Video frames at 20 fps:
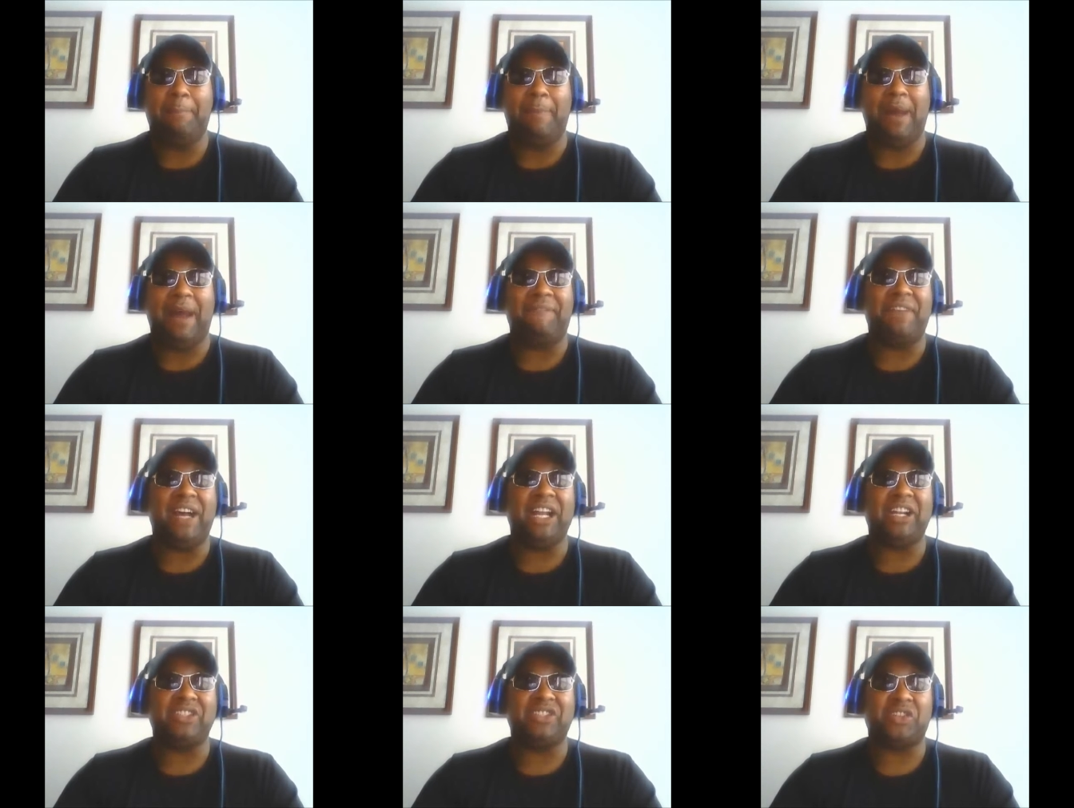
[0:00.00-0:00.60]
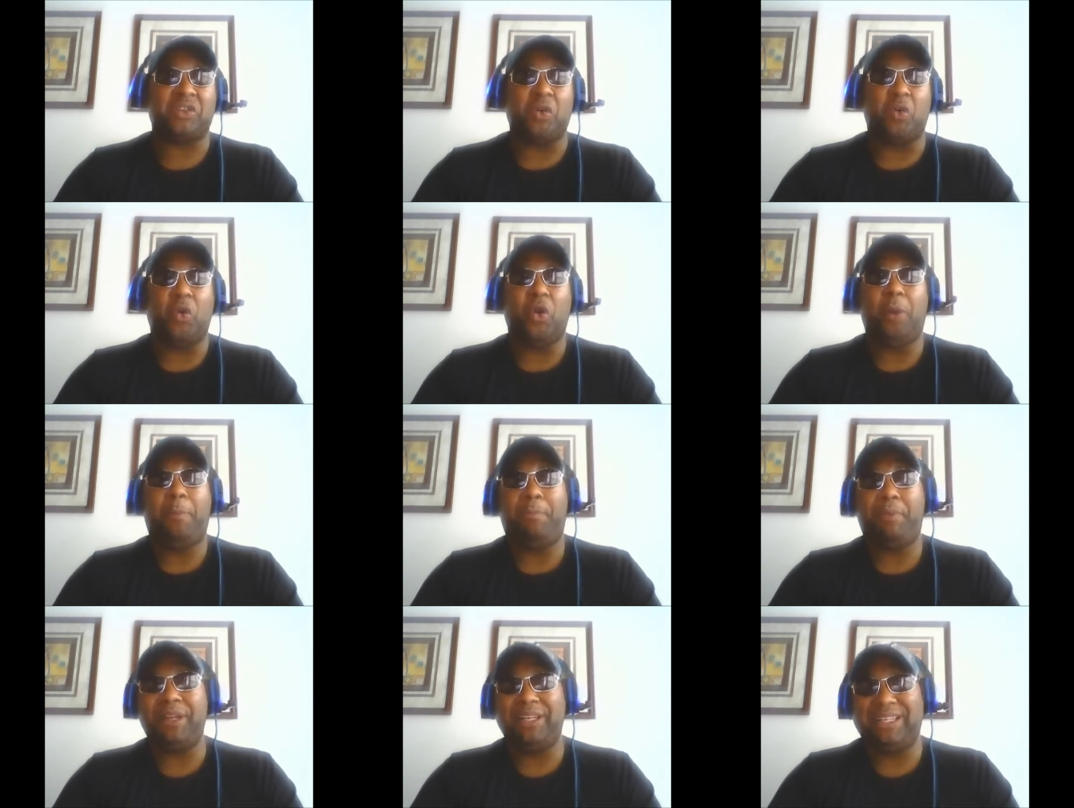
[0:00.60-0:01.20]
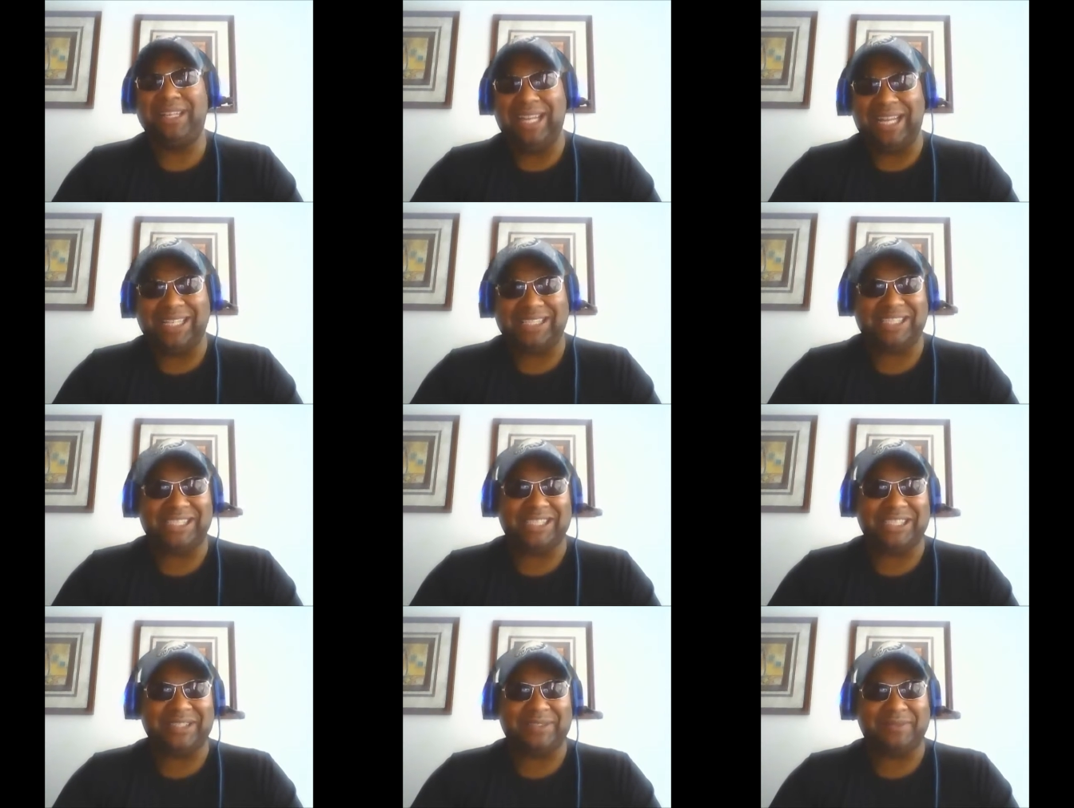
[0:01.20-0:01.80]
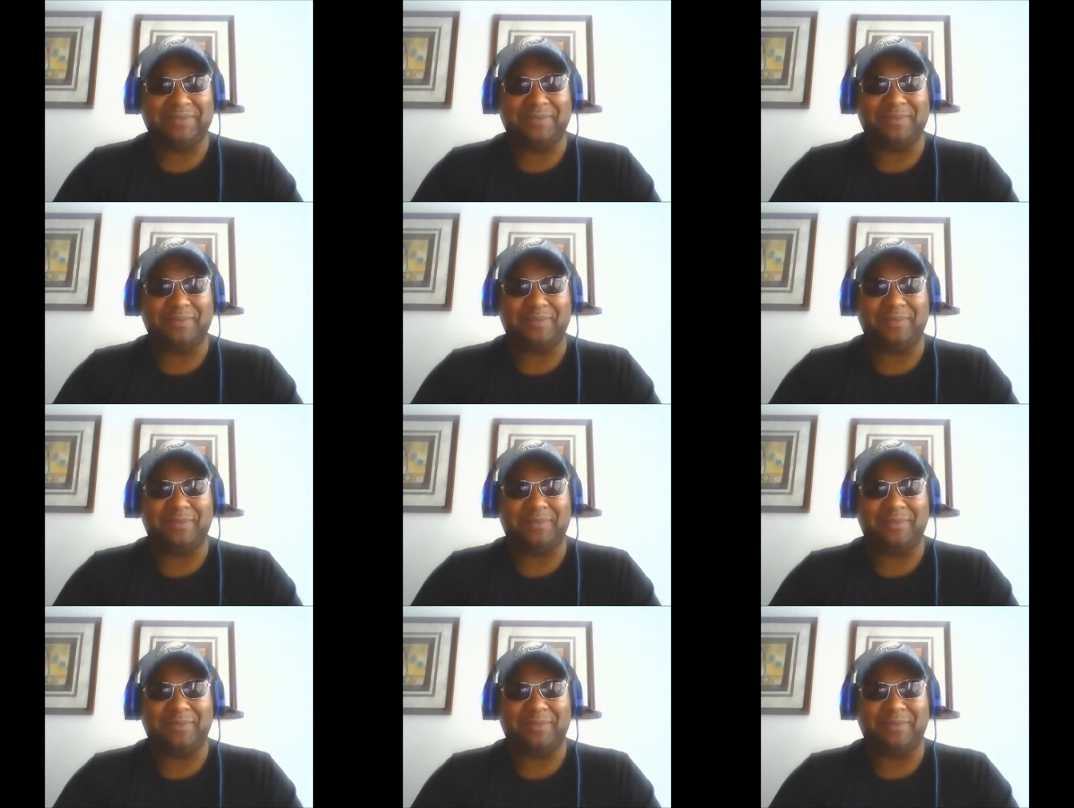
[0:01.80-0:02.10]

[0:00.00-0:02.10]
My final score prediction: